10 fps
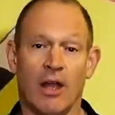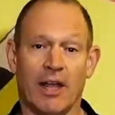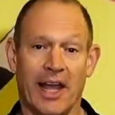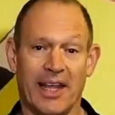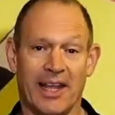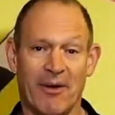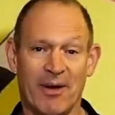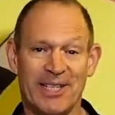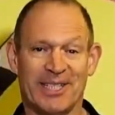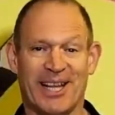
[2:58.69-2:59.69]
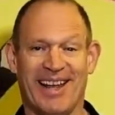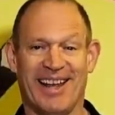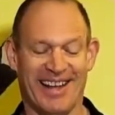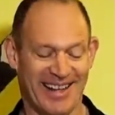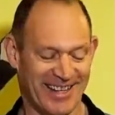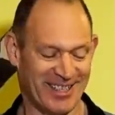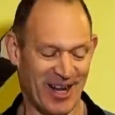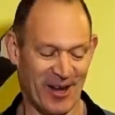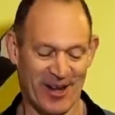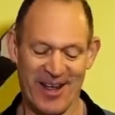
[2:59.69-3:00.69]
Okay, here it is.
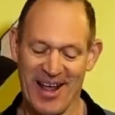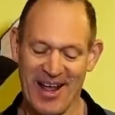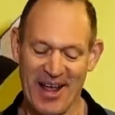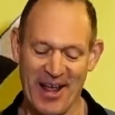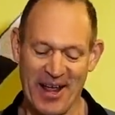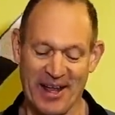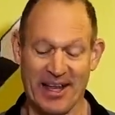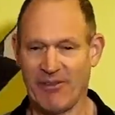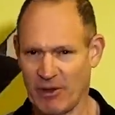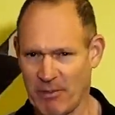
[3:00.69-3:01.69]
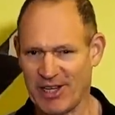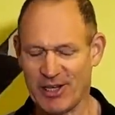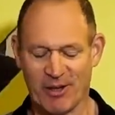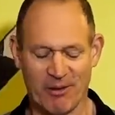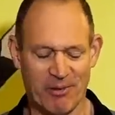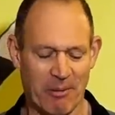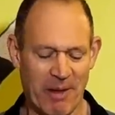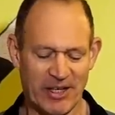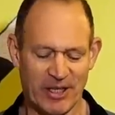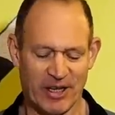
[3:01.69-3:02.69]
So, given the magic, the
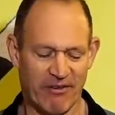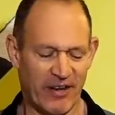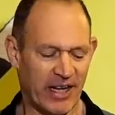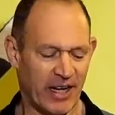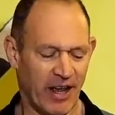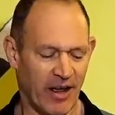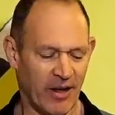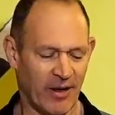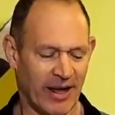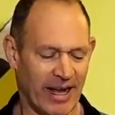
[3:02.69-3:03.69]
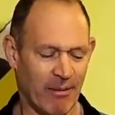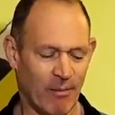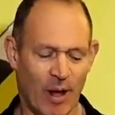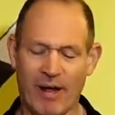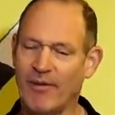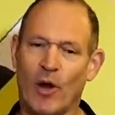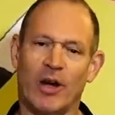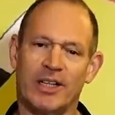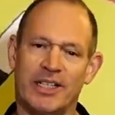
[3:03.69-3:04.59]
magic of video, um, I've got it